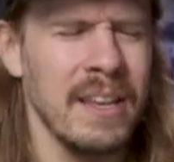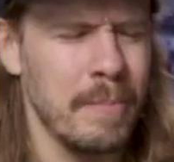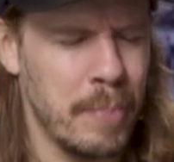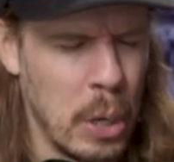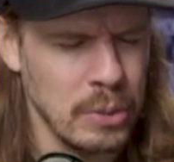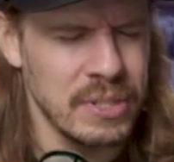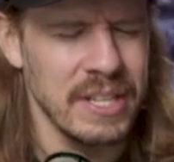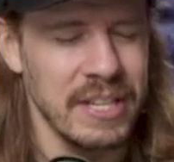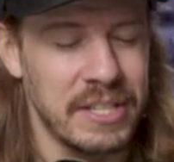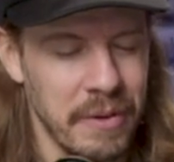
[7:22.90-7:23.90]
Post
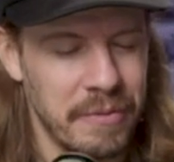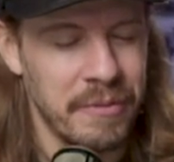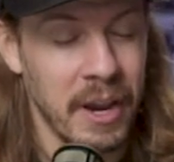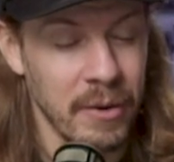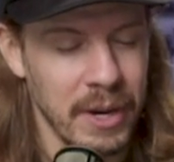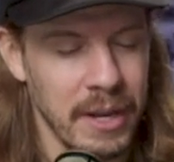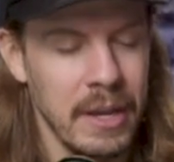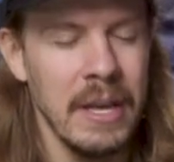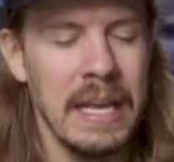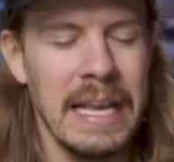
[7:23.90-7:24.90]
is a very
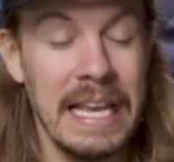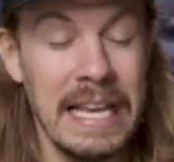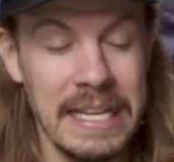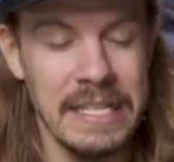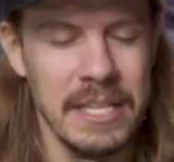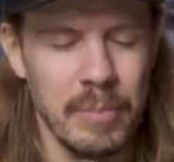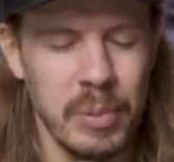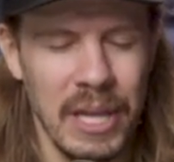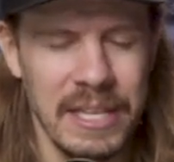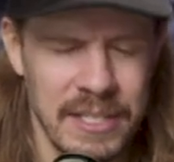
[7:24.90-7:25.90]
easy
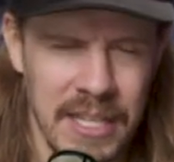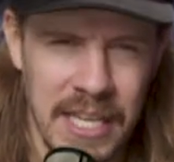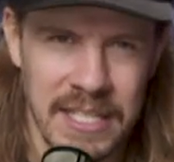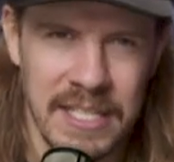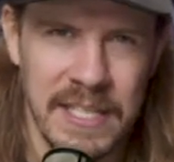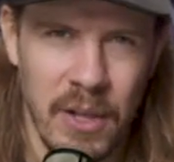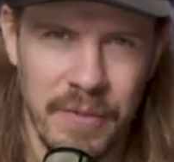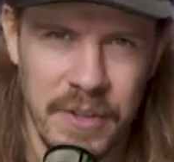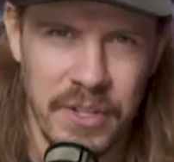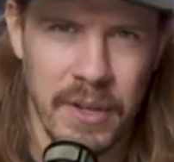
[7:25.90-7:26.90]
place to get
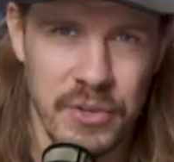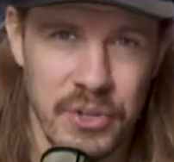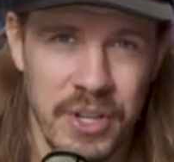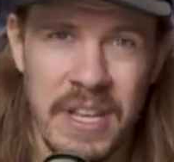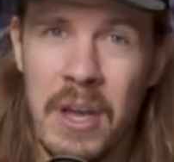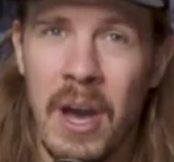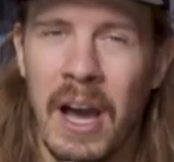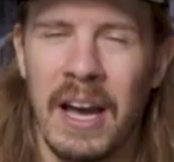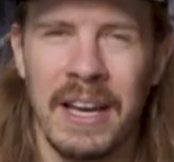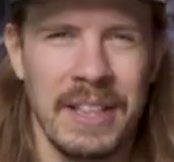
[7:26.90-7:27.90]
self-indulgent.
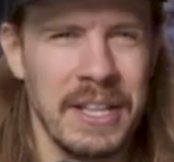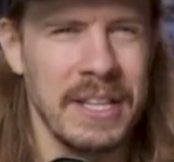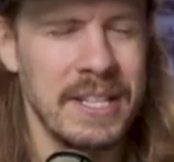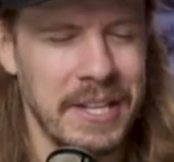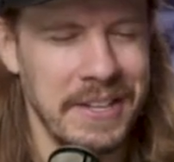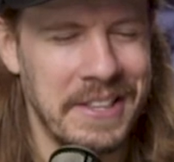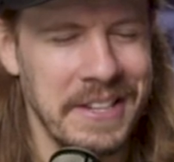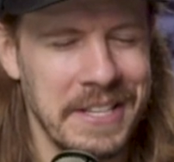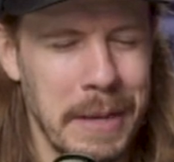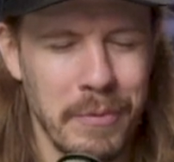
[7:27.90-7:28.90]

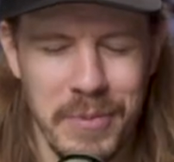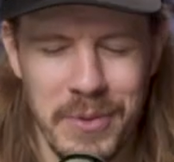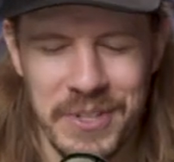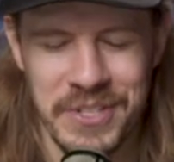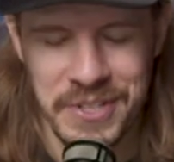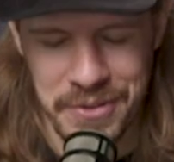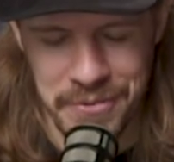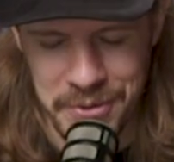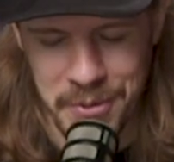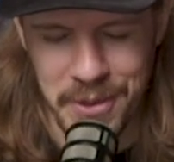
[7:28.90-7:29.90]
The type of musician that
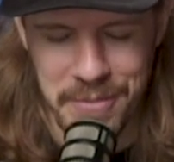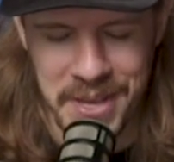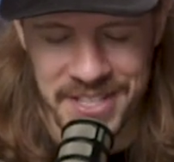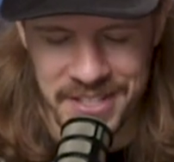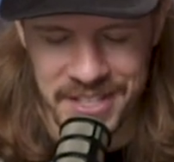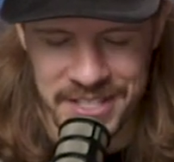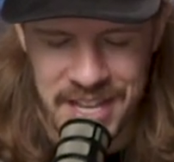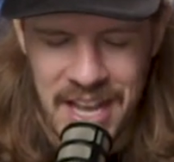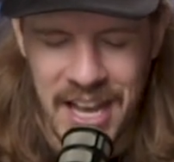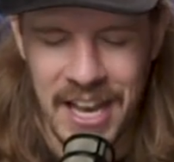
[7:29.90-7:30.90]
frequently makes this
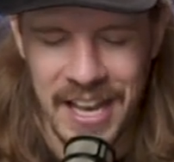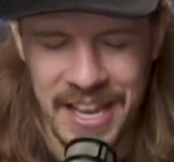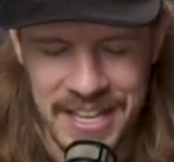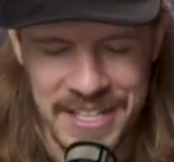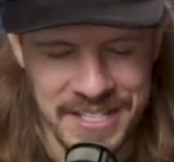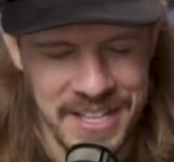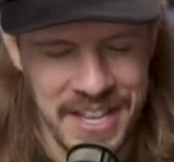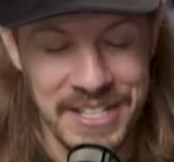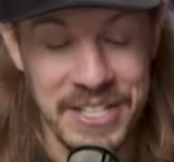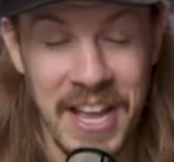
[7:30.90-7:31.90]

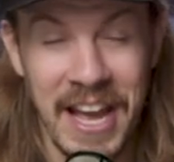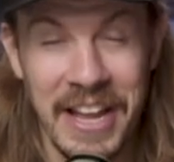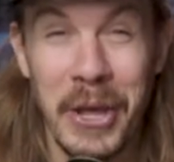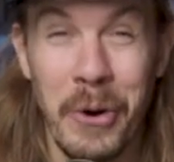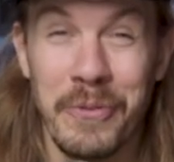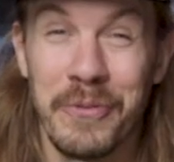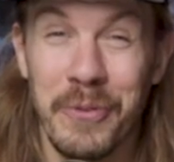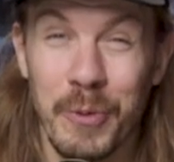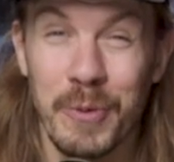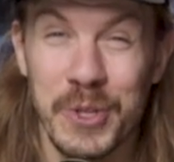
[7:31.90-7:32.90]
is not known
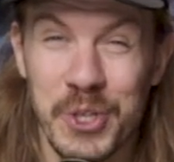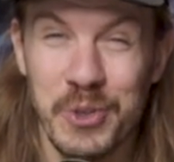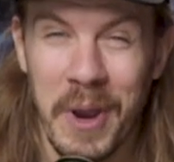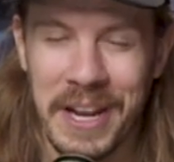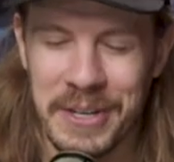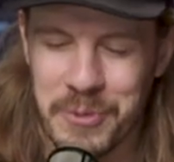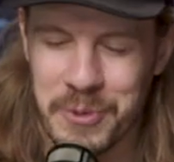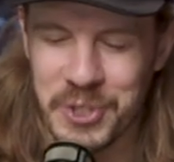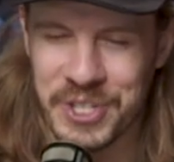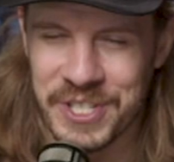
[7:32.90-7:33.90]
for restraint,
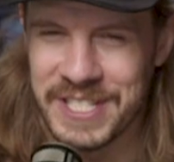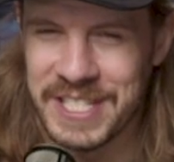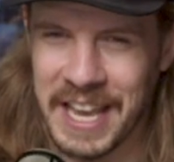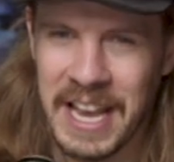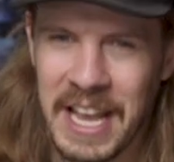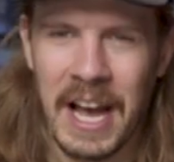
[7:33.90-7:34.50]
we'll just say.